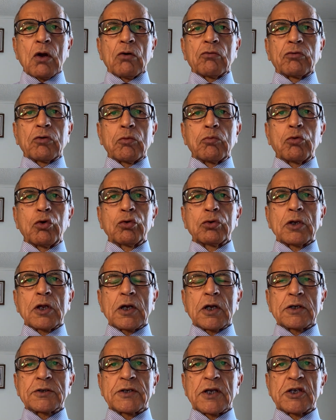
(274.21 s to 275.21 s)
For more than
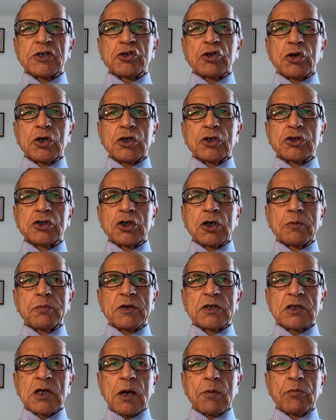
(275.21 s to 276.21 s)
a century,
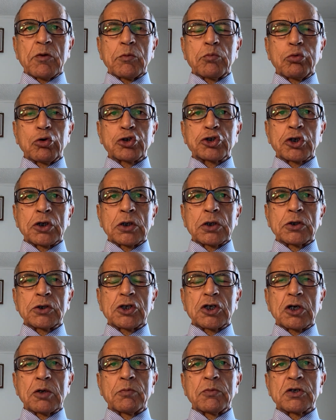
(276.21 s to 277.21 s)
Germans have been pushing
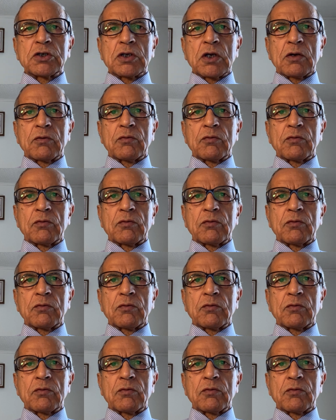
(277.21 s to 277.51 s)
Germans